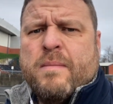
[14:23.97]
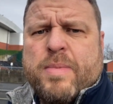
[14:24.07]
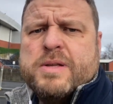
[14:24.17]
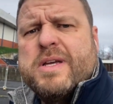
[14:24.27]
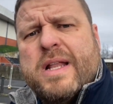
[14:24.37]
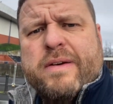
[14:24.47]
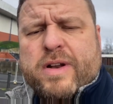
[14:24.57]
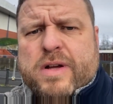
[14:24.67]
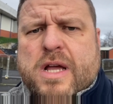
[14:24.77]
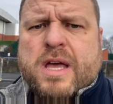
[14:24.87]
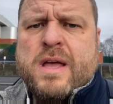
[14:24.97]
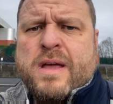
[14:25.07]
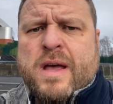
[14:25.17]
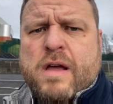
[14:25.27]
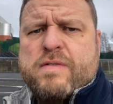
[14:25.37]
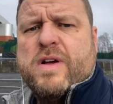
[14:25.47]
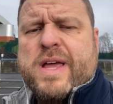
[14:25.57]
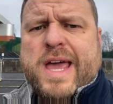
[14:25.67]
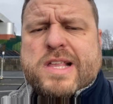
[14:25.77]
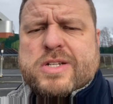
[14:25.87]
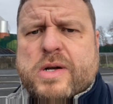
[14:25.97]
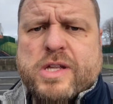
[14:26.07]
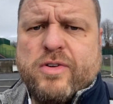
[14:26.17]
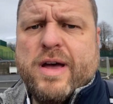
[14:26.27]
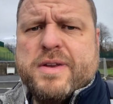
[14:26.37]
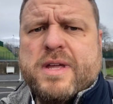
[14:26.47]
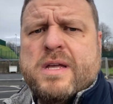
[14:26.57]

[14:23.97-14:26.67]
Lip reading: But let's go and have a look. Hopefully I can get inside the ground.